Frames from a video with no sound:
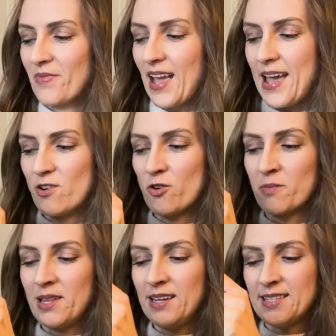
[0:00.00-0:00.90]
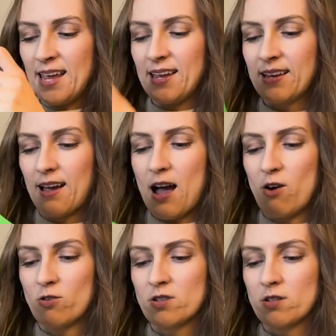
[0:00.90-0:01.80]
I normally take
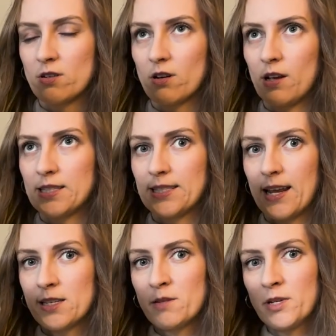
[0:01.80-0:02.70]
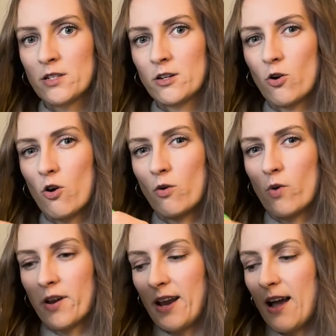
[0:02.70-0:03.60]
out a centimeter or
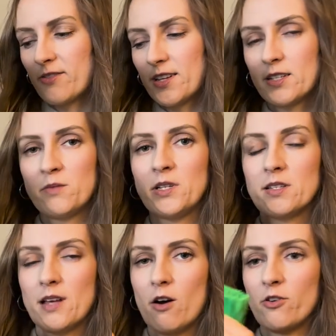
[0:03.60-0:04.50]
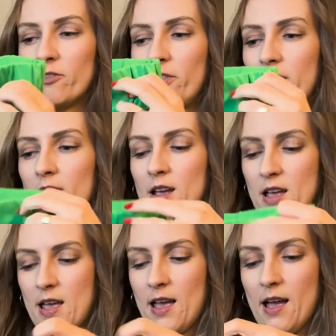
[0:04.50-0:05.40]
1.5 centimeters out of the
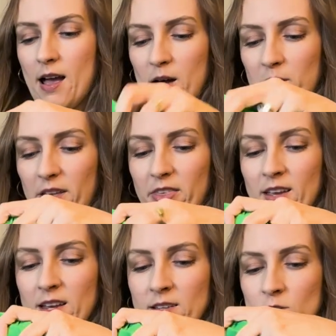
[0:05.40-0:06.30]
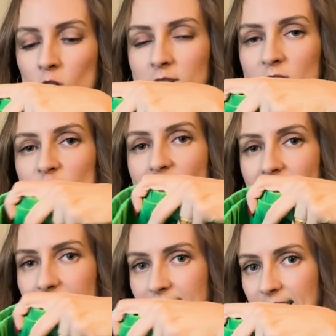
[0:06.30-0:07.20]
I think it is called the
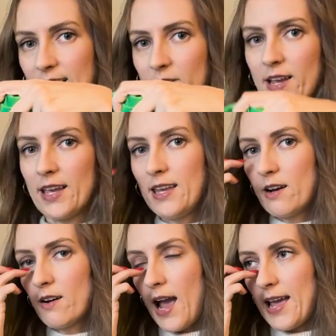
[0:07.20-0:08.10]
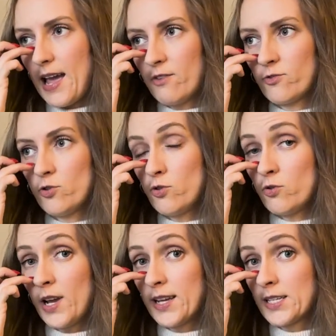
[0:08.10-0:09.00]
rise area here. I have to do
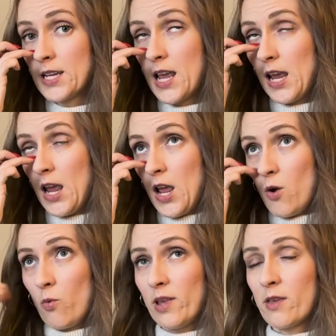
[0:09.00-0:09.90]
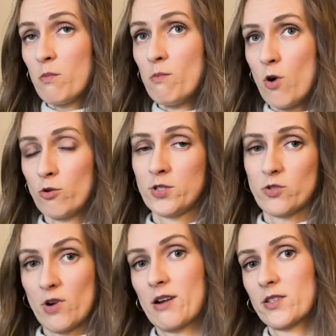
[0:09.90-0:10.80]
that with most
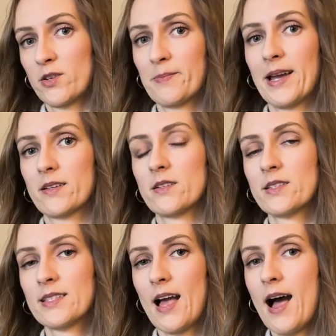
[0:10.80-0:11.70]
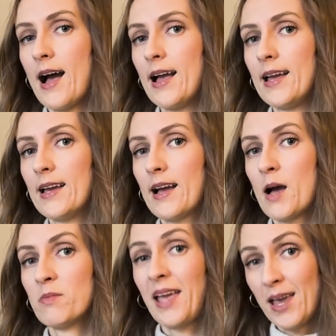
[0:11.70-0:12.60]
trouser patterns, I
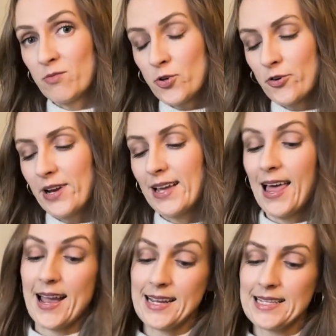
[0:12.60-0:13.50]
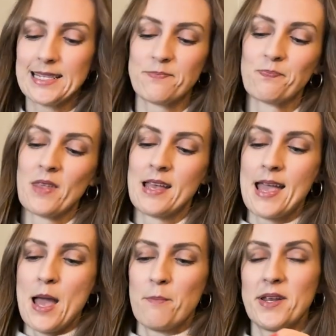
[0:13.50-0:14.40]
came to realize,
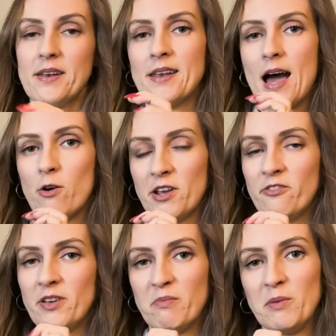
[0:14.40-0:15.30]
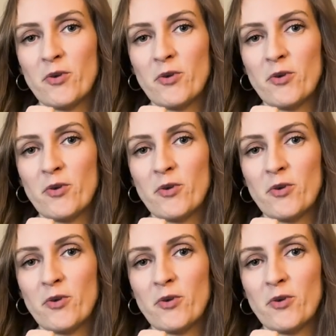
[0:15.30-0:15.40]
but now they fit me